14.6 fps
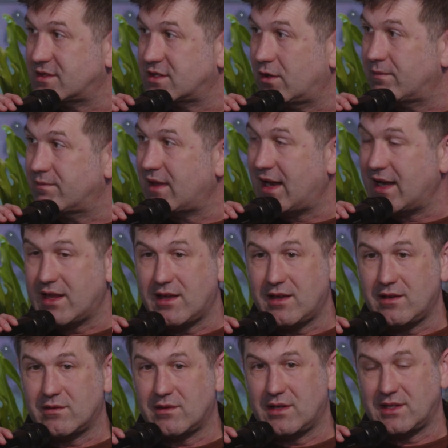So
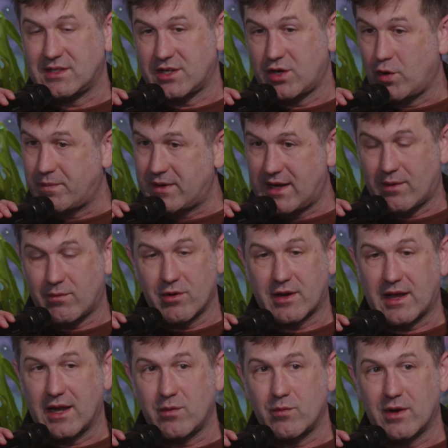it's an open
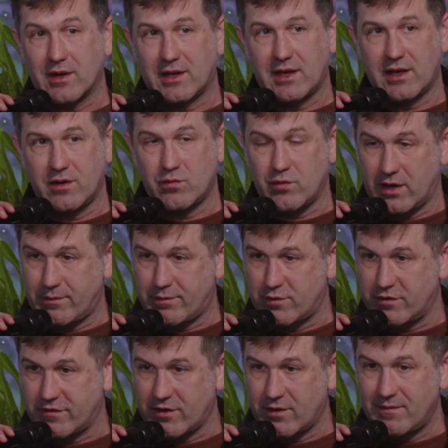network. Anyone can run a
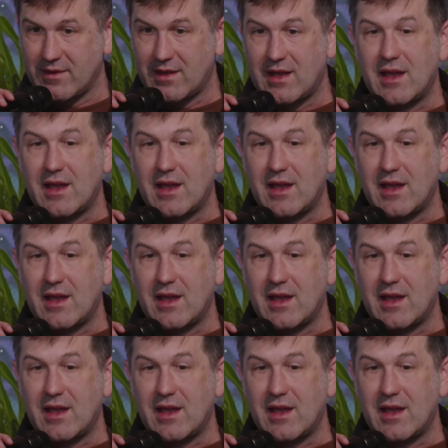prover.